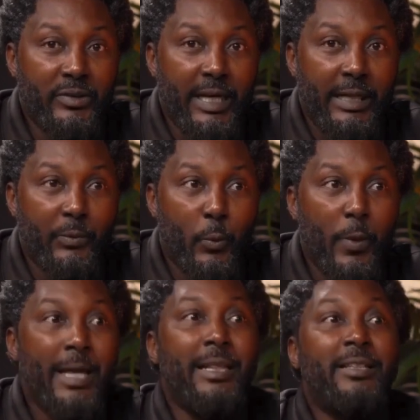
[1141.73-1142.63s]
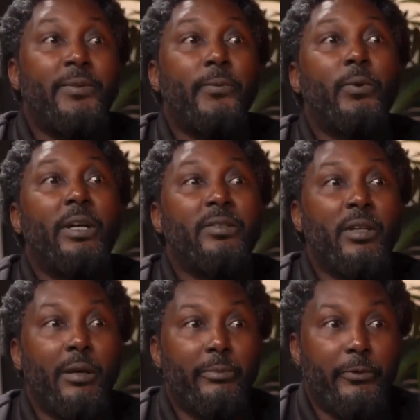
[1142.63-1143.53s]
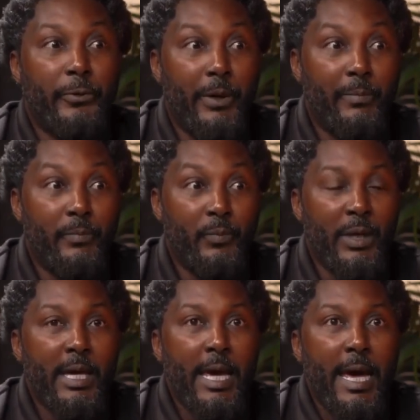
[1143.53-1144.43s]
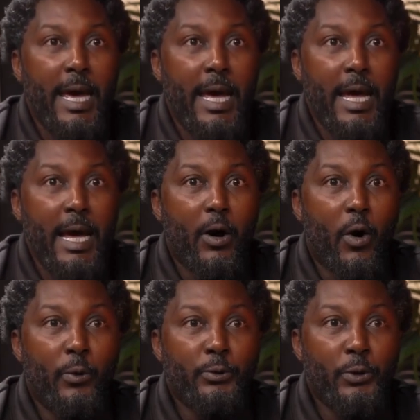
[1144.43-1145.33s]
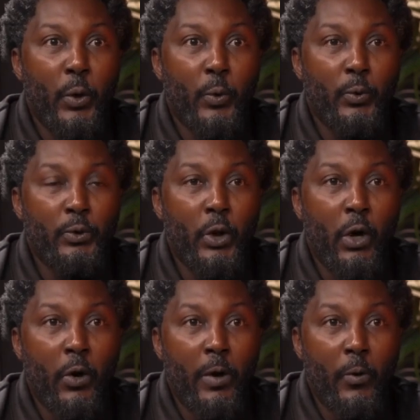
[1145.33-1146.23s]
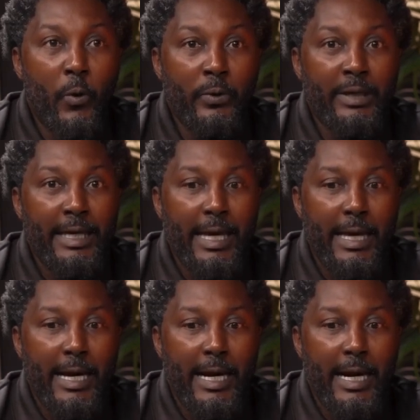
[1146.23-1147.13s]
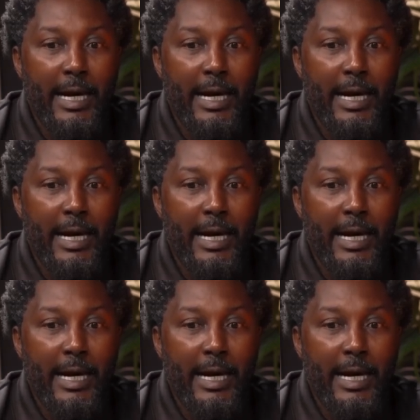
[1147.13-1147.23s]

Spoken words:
understand where this food has come from also not only